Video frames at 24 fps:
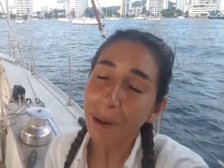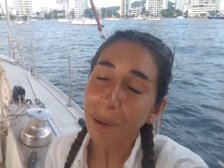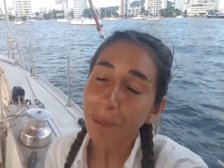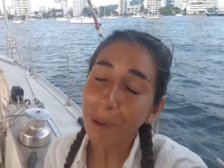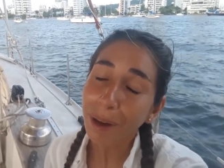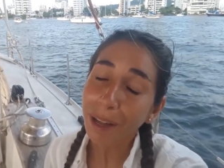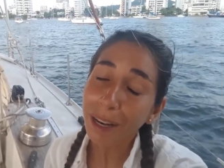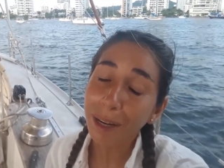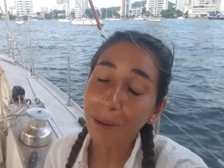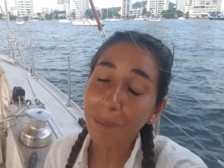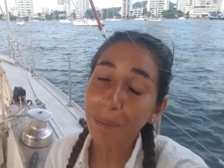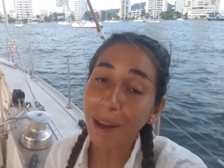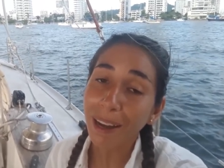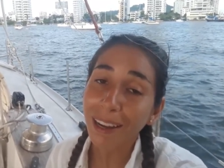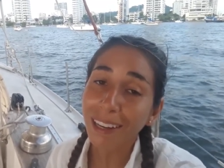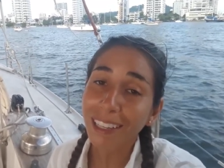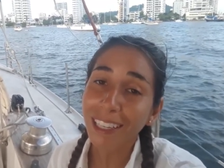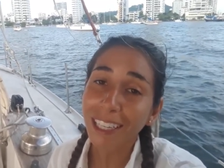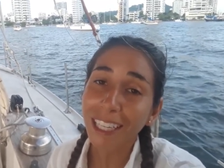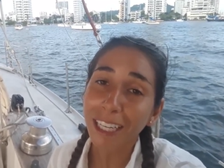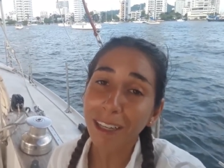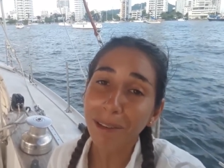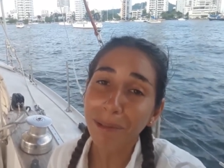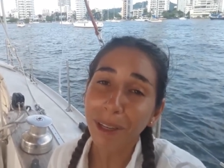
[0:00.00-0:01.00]
what a
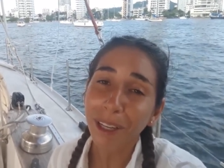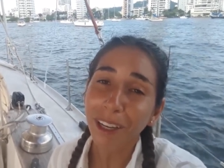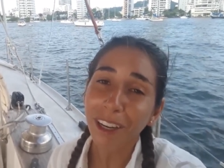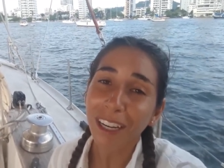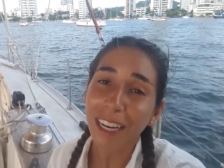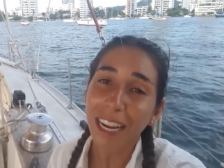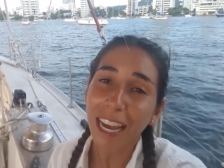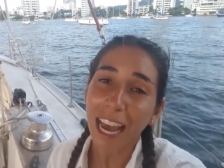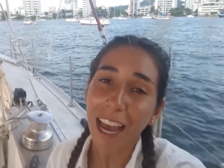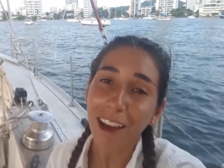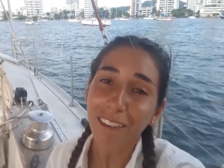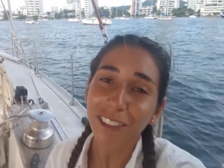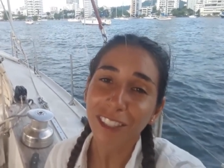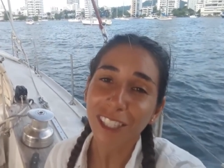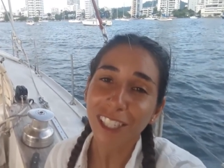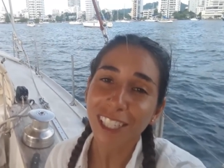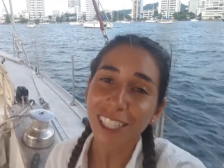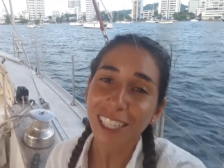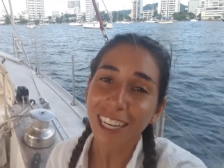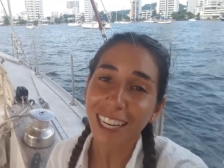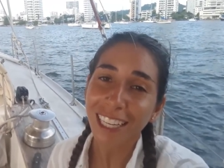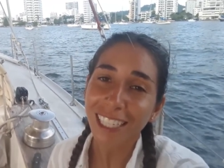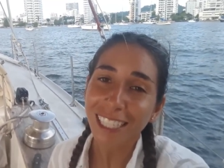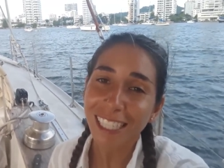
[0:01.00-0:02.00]
bugger, we're gonna have to
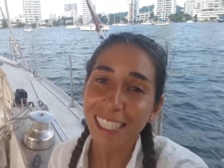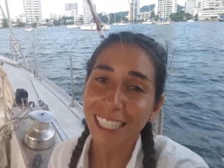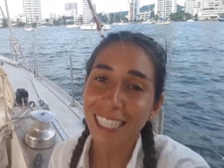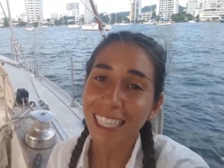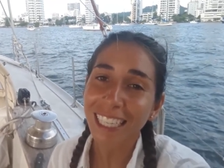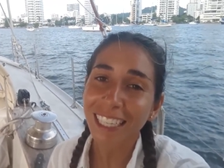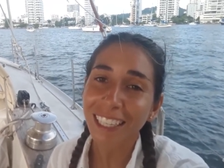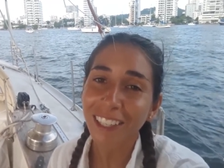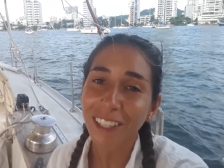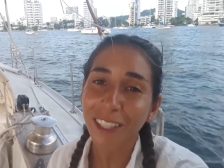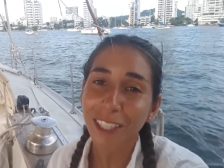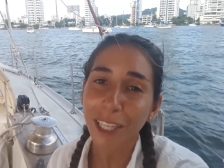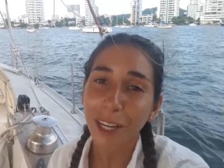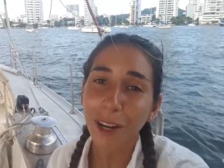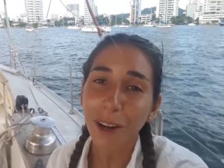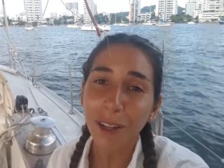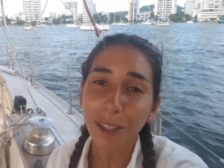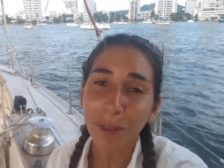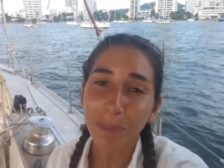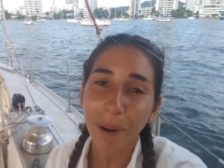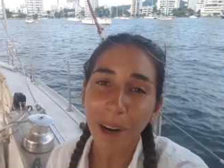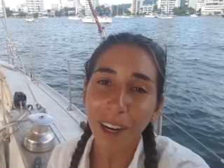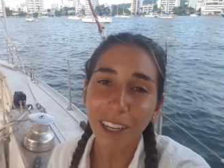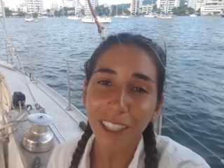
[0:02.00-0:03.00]
sightseeing on the
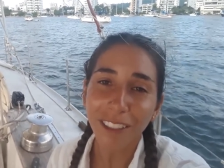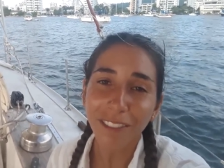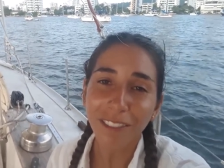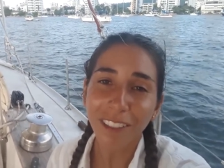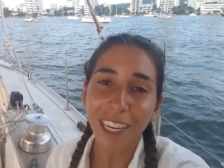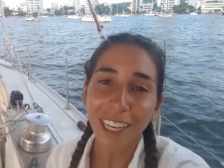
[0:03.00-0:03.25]
old part of